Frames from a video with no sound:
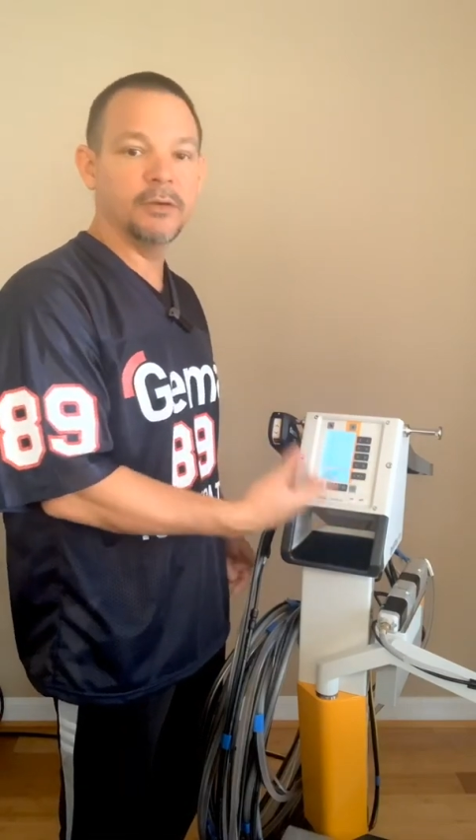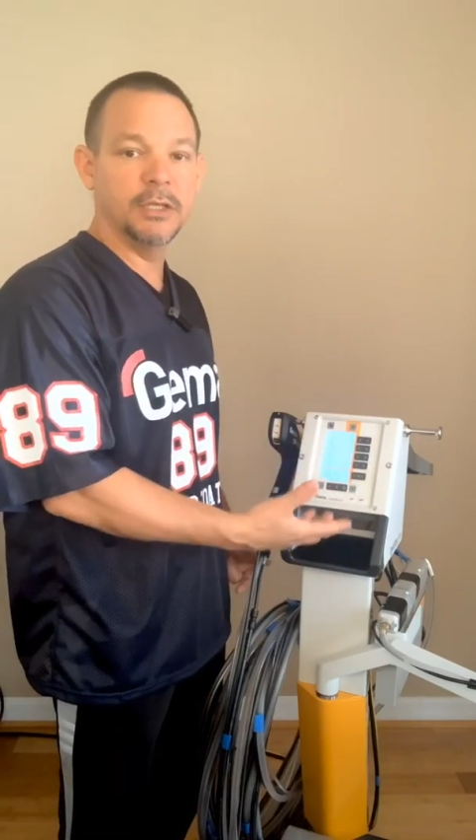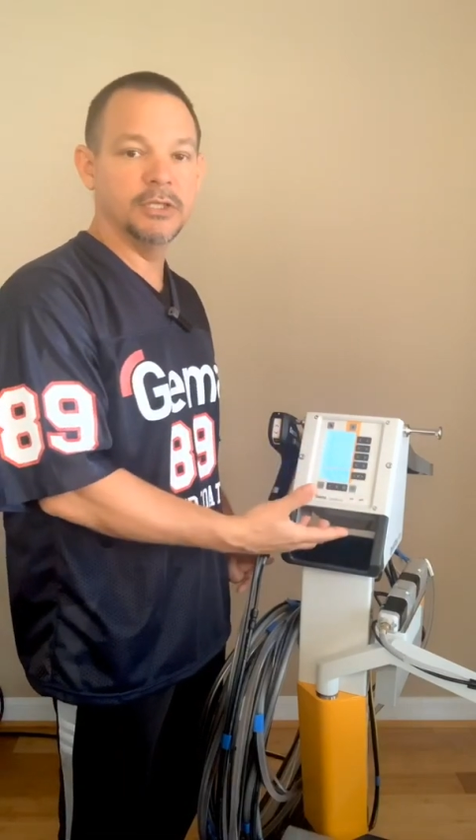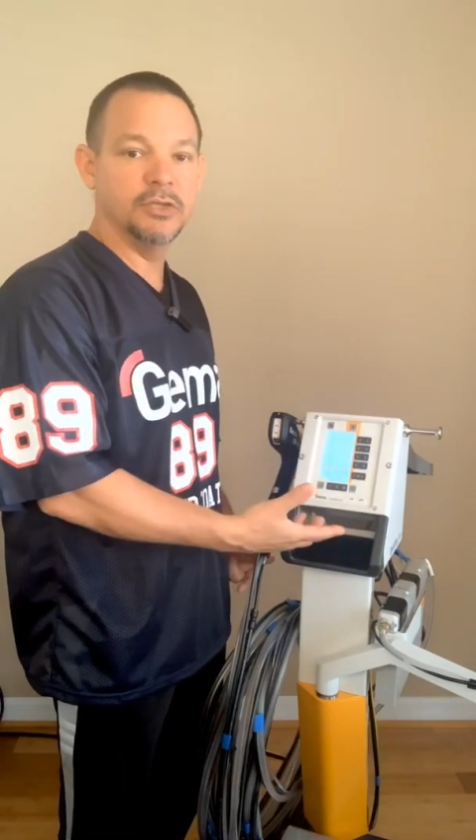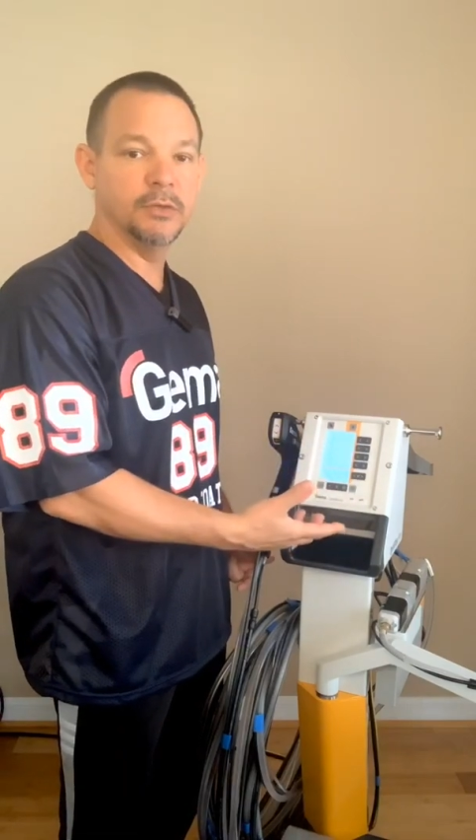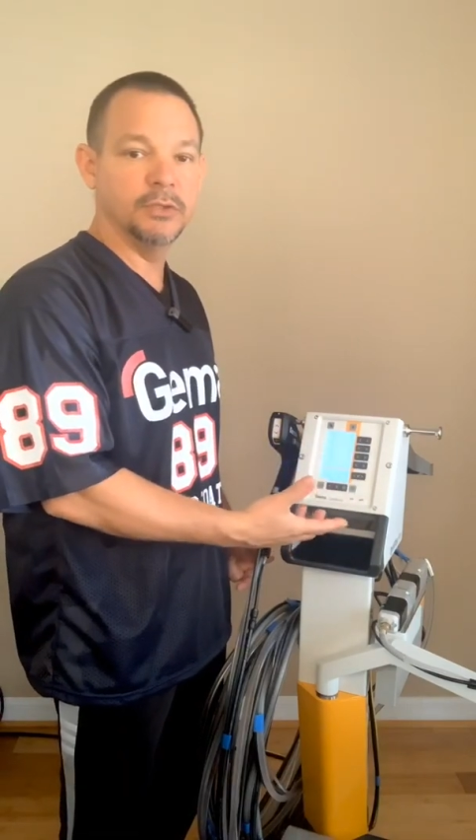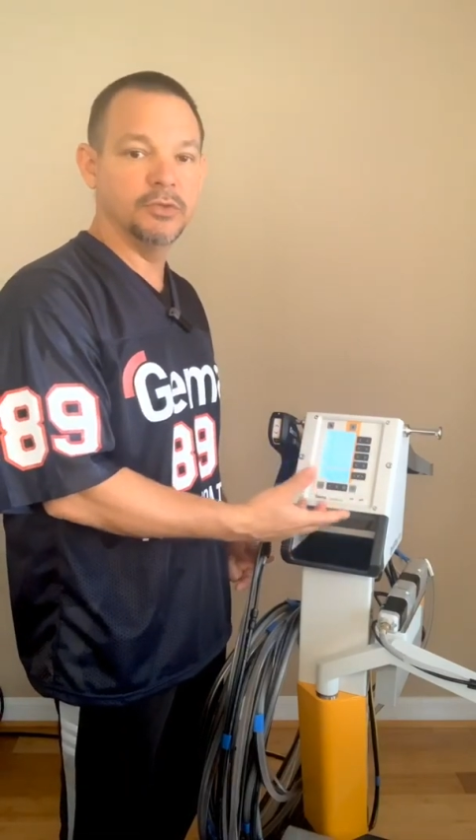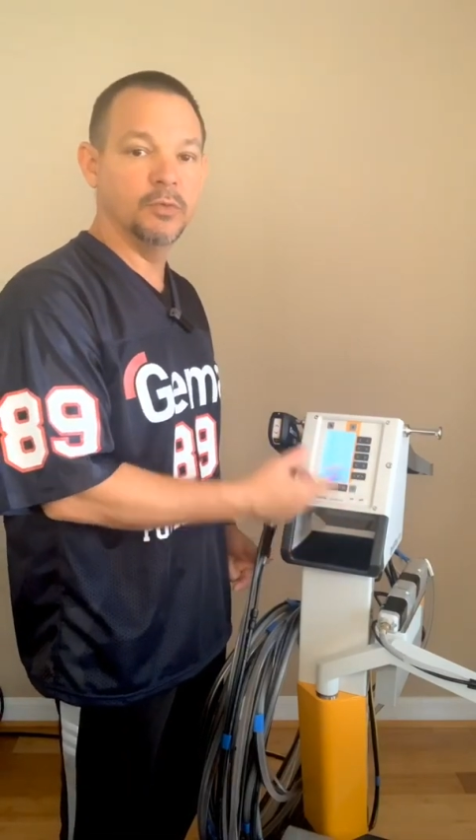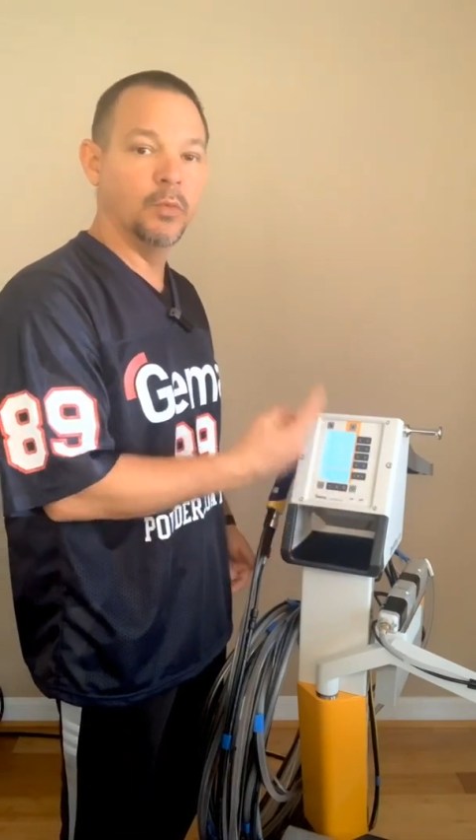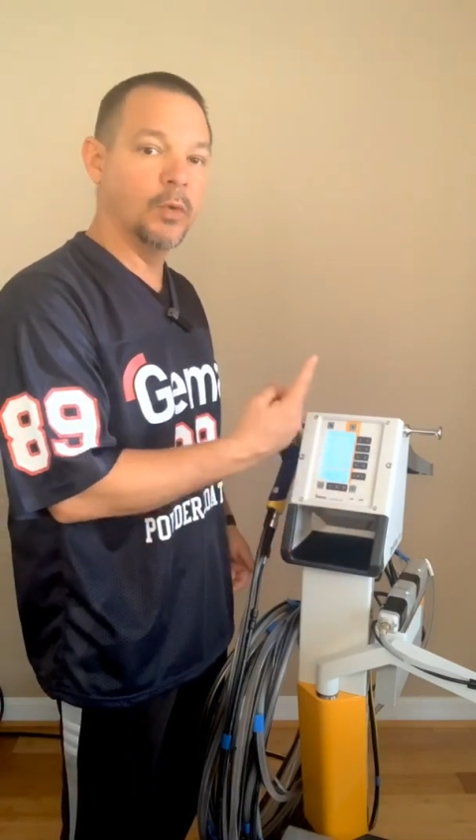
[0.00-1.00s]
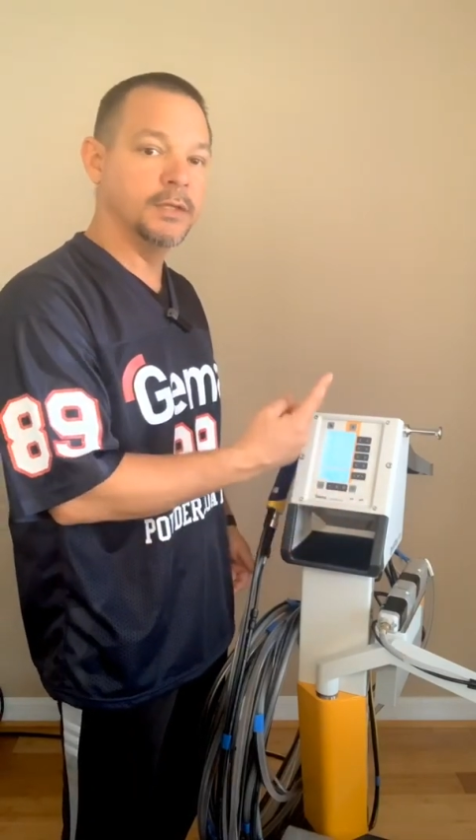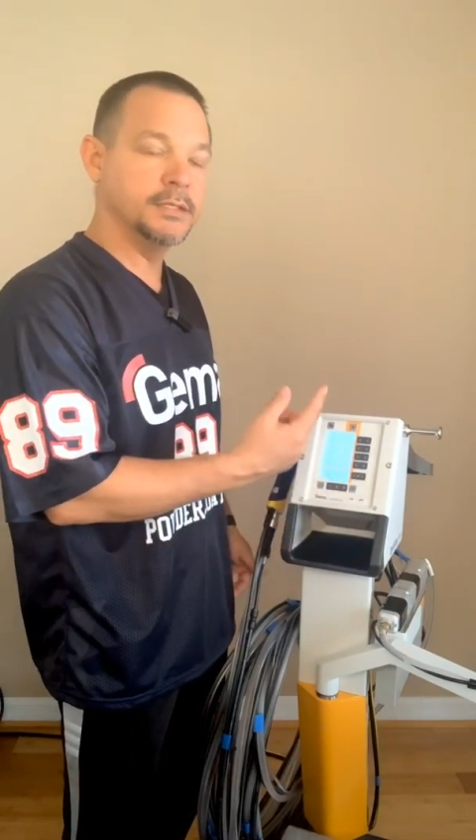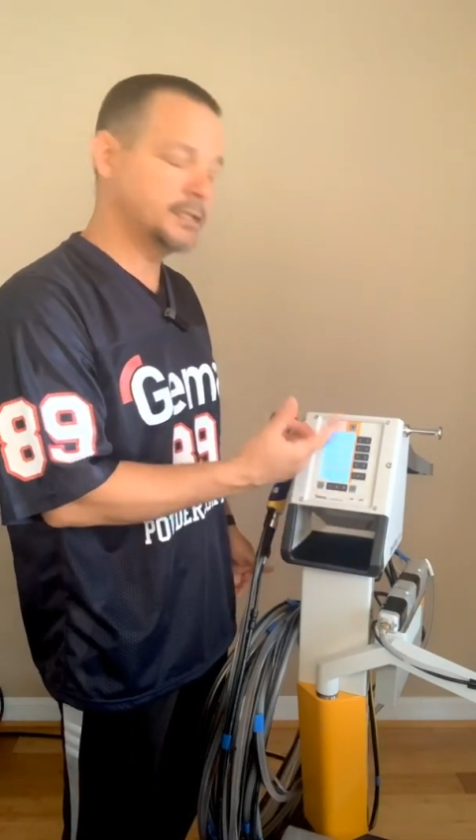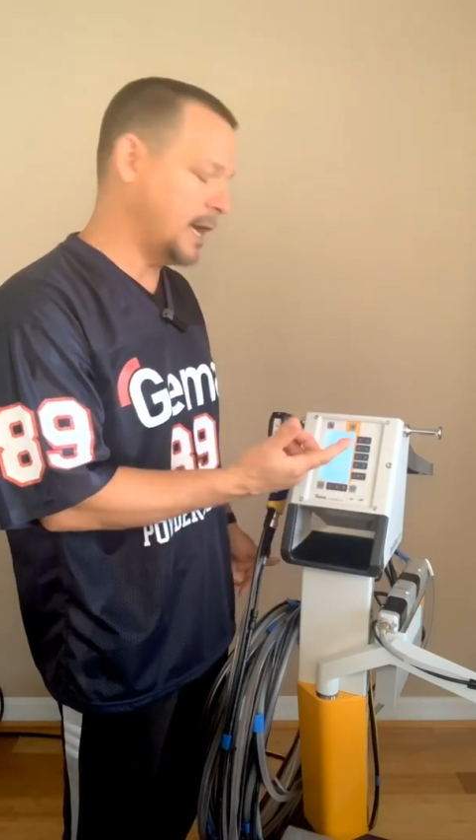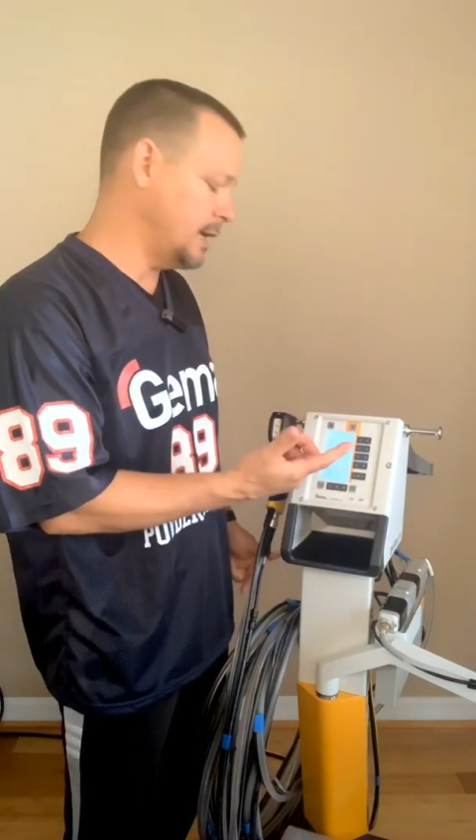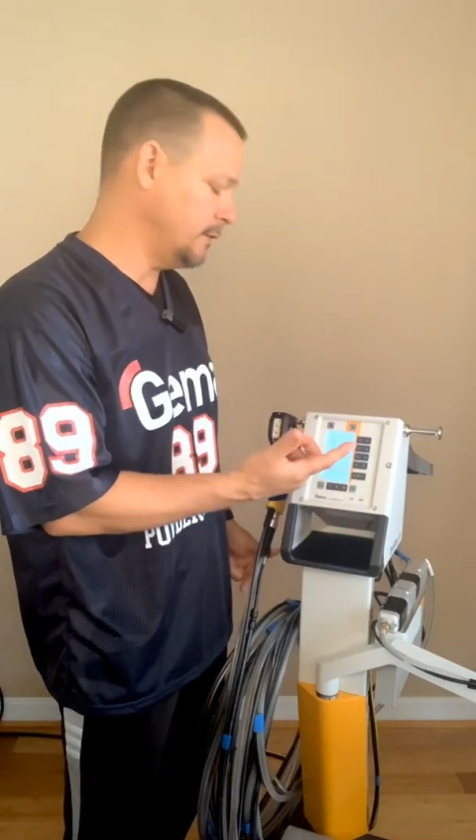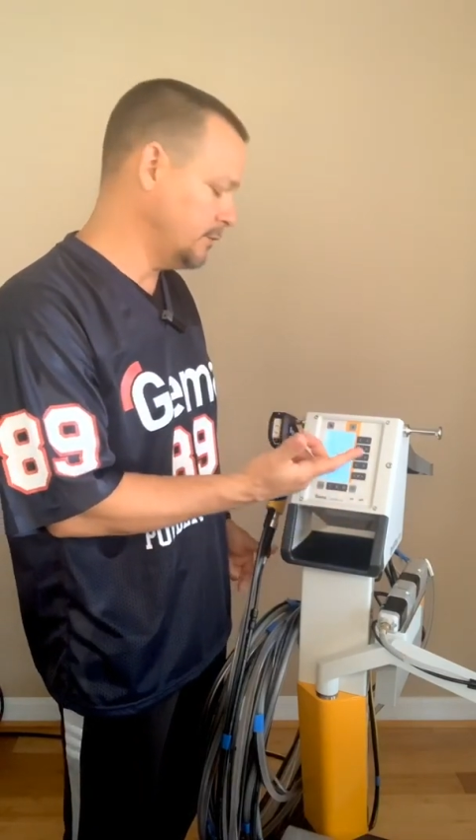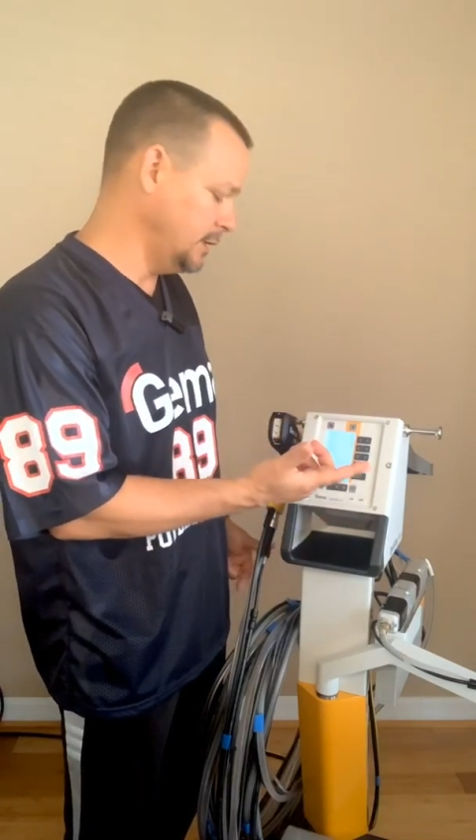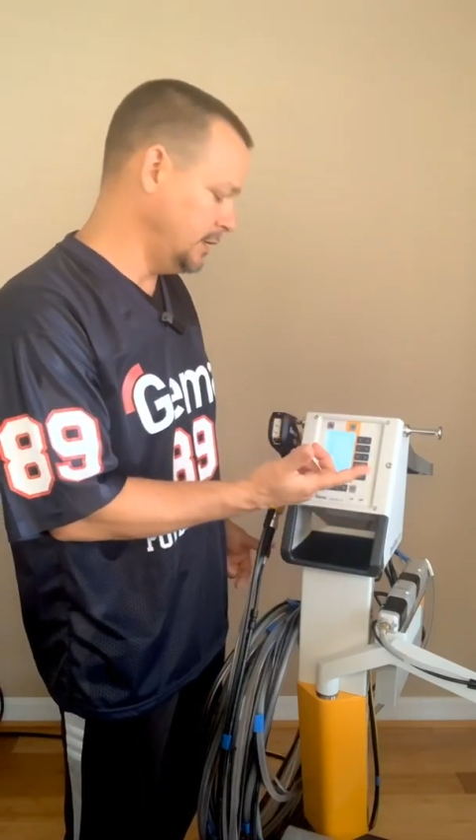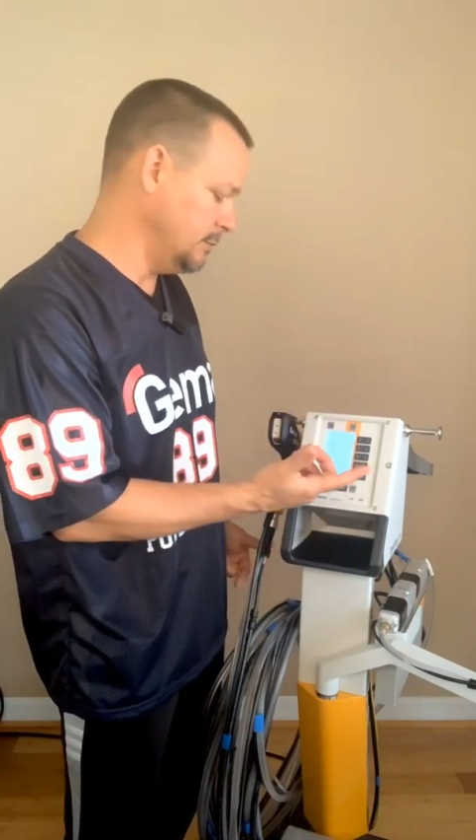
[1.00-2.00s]
get you into one style of
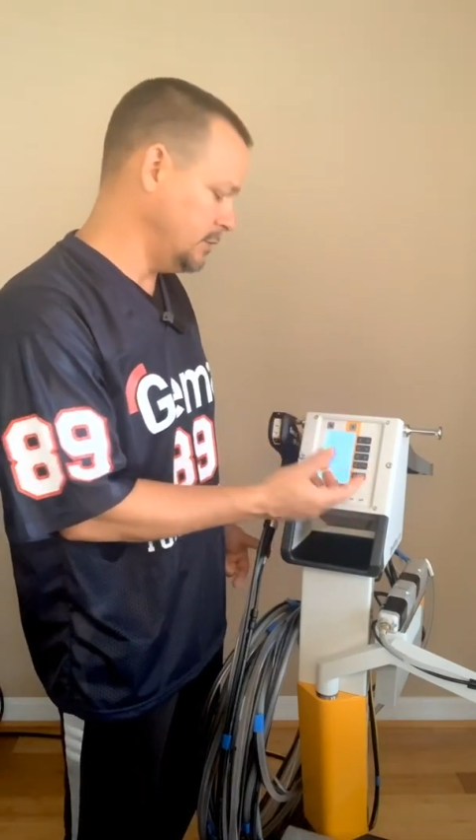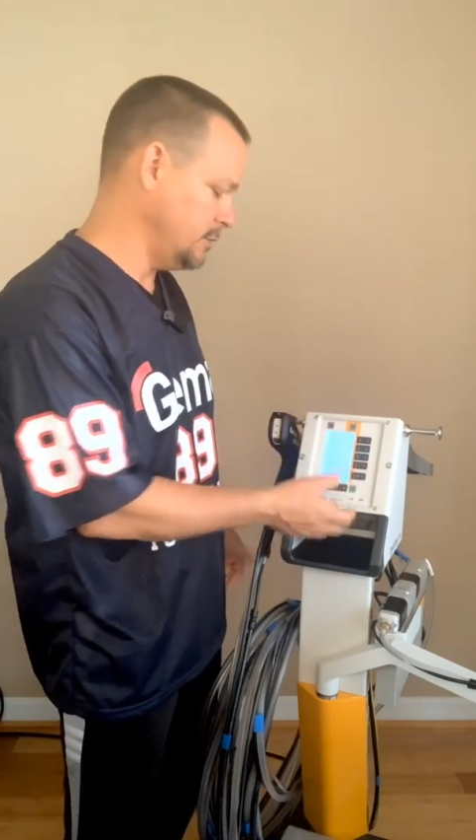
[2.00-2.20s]
cleaning mode.